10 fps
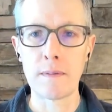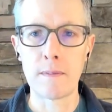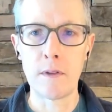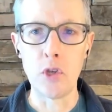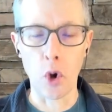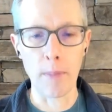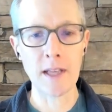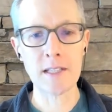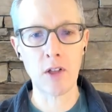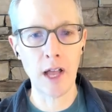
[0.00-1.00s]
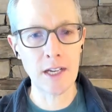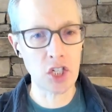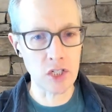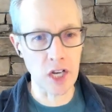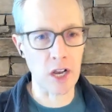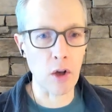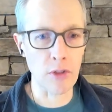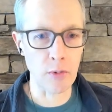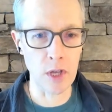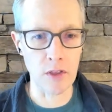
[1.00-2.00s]
Your best clients should check all
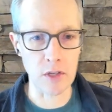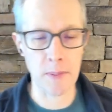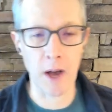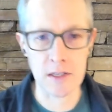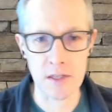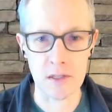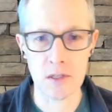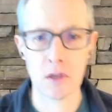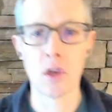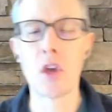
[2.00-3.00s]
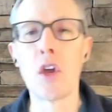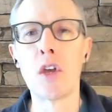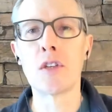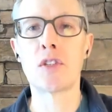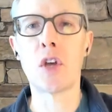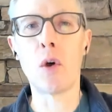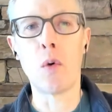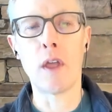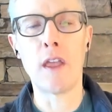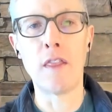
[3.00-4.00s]
3 of those boxes.
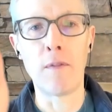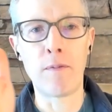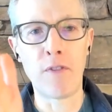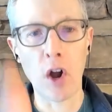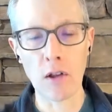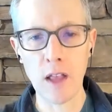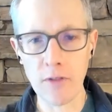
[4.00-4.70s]
So in the far left